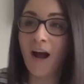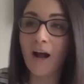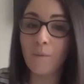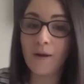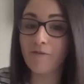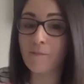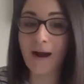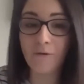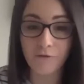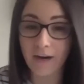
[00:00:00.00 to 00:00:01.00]
We have
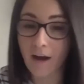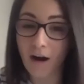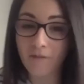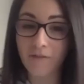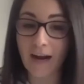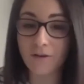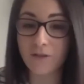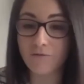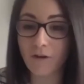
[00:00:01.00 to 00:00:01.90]
about 3,500